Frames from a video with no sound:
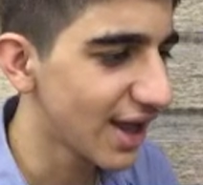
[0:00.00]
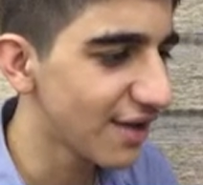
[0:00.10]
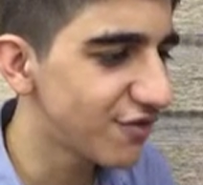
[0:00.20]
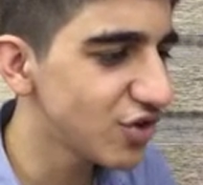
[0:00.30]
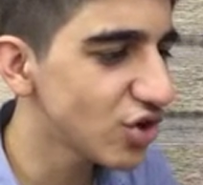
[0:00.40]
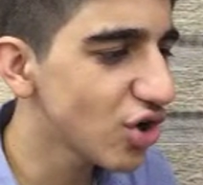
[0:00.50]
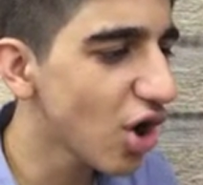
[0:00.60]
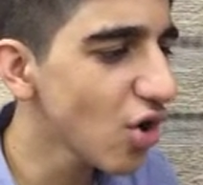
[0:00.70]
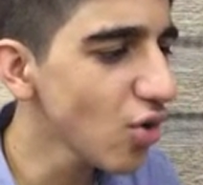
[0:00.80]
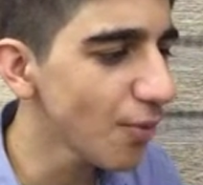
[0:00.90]
If you
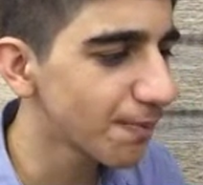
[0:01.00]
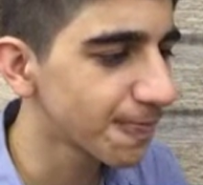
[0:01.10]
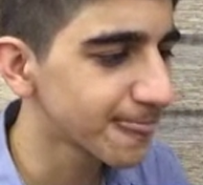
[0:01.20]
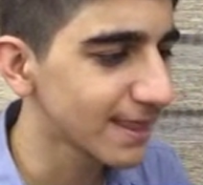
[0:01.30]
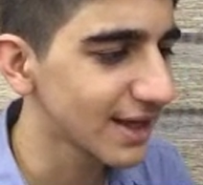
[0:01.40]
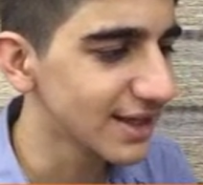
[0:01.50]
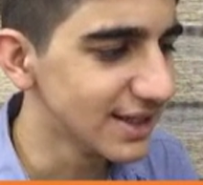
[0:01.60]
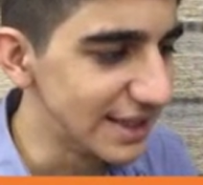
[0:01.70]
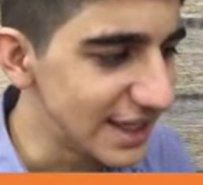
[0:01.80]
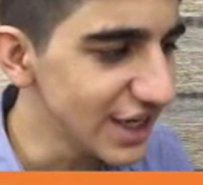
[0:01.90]
go
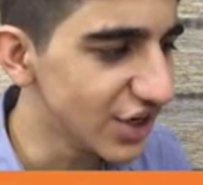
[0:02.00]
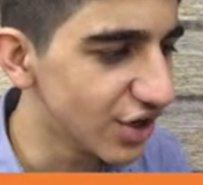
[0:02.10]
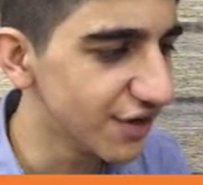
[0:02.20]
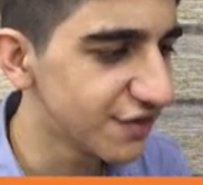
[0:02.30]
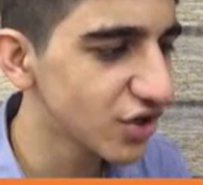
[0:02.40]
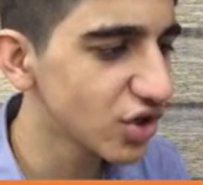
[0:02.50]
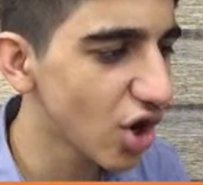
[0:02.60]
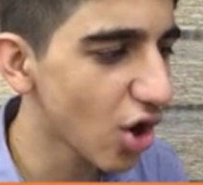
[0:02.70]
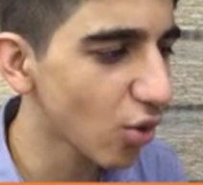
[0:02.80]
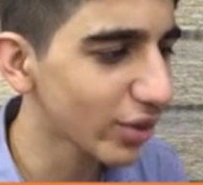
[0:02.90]
here, if you
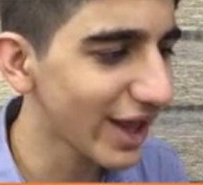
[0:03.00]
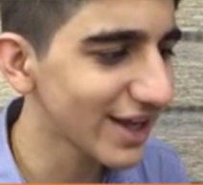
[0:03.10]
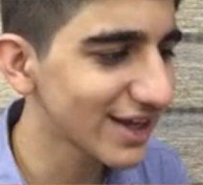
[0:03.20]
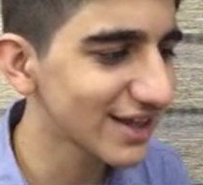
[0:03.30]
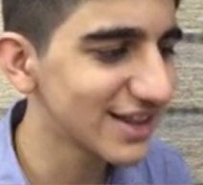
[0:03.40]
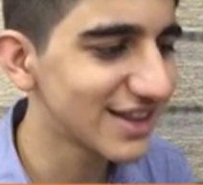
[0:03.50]
go like